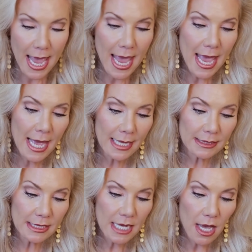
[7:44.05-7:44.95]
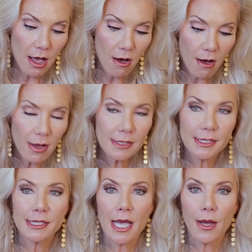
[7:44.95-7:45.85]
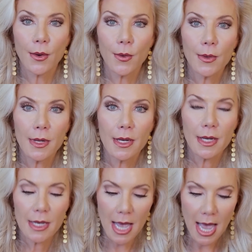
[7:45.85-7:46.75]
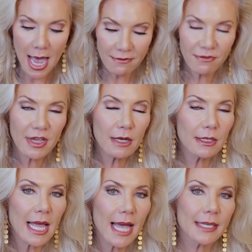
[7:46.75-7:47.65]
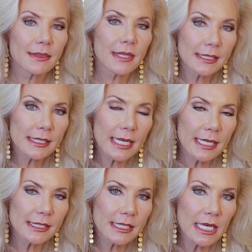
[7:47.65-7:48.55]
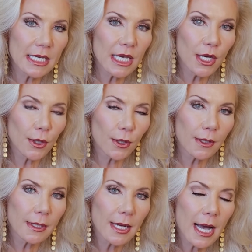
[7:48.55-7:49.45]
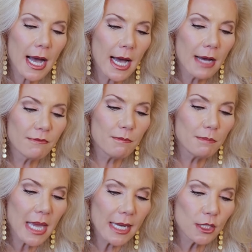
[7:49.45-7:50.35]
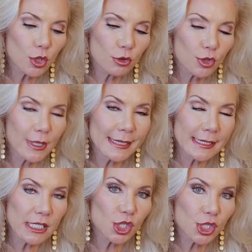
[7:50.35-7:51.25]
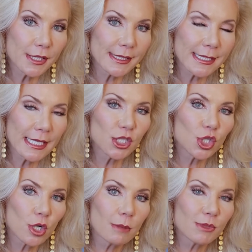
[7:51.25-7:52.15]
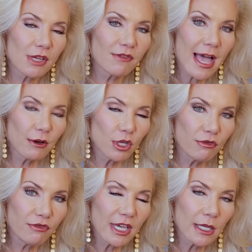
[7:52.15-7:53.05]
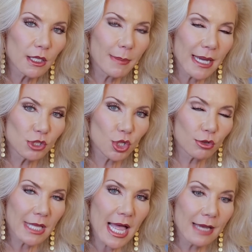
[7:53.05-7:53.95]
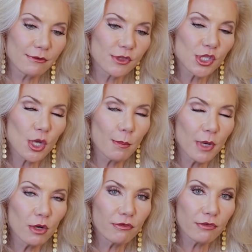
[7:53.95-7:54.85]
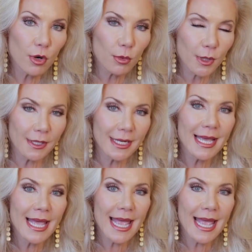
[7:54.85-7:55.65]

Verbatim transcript: And also, I feel like this is the year of major transitions in terms of how you feel about your life. So move forward